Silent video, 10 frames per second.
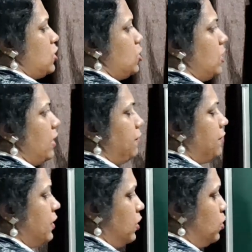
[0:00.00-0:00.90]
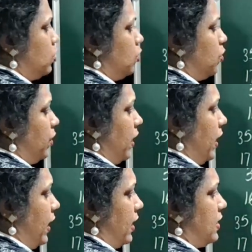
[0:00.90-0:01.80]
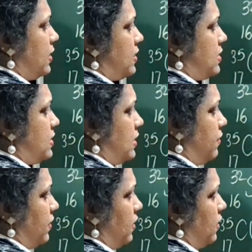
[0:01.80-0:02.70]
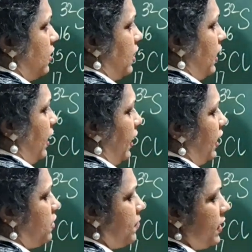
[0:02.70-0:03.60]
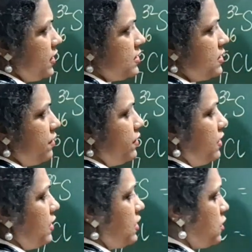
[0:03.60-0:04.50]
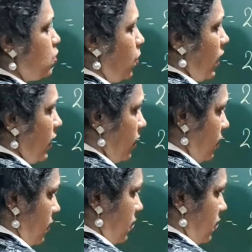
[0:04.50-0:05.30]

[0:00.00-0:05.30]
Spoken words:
You have 2, 8, 7. 8 minus 7 is 1.